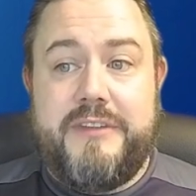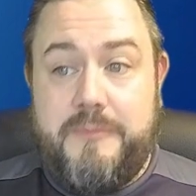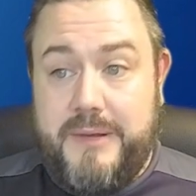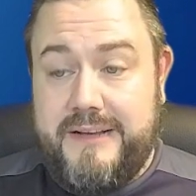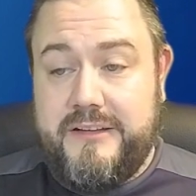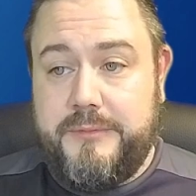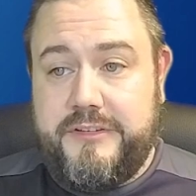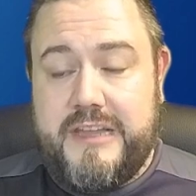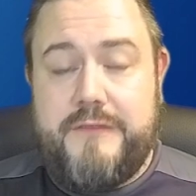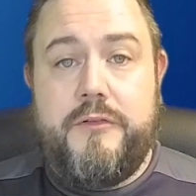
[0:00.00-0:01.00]
they picked up
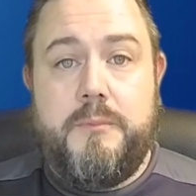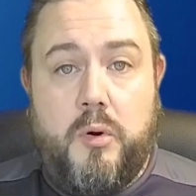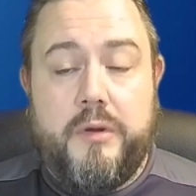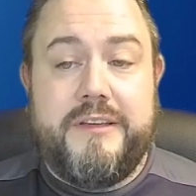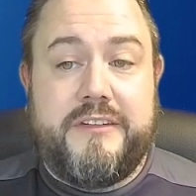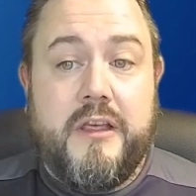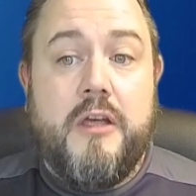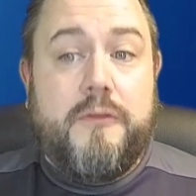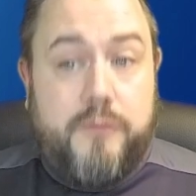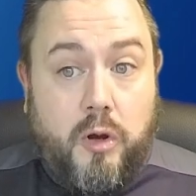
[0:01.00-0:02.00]
7 points
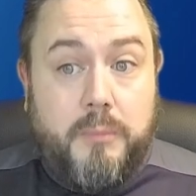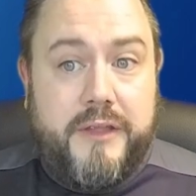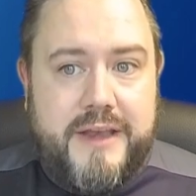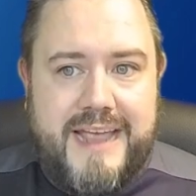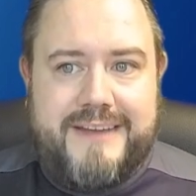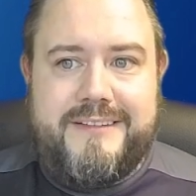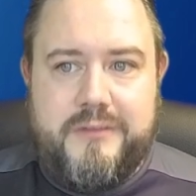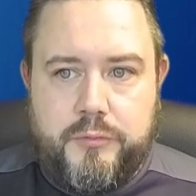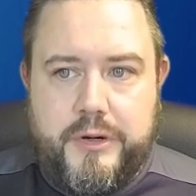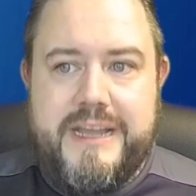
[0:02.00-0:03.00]
from the next
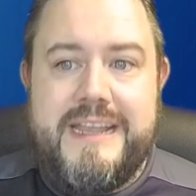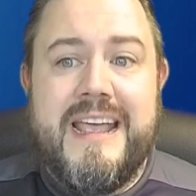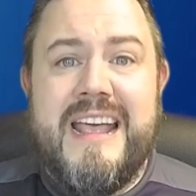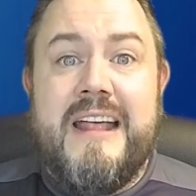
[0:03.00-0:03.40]
3.